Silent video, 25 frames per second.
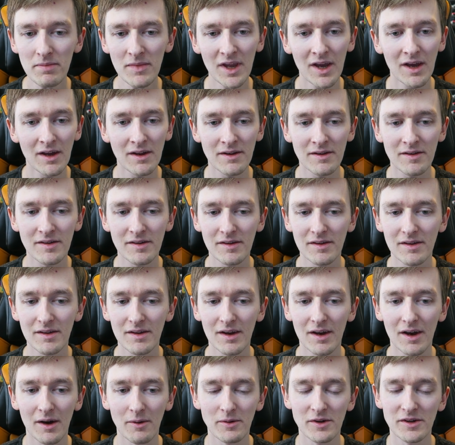and
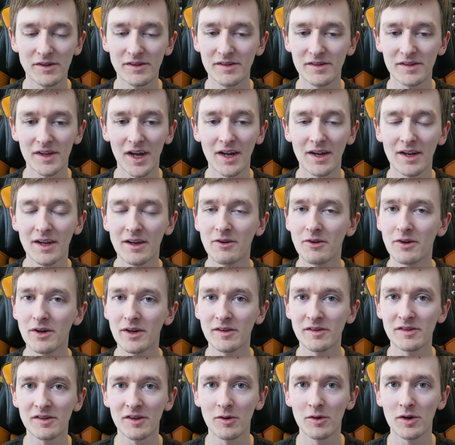I was certainly going
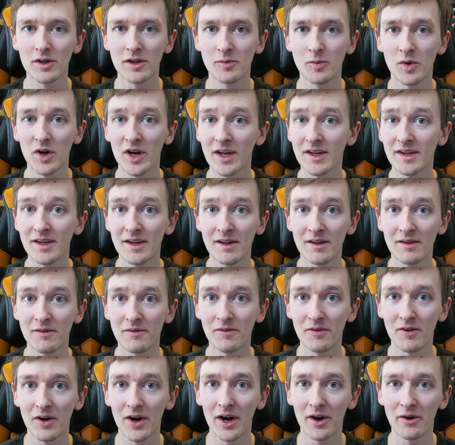slower than what I did in the
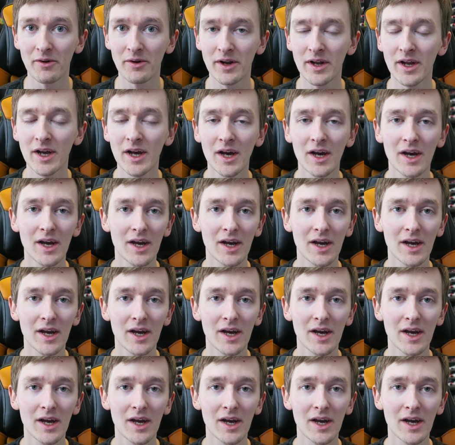Ferrari.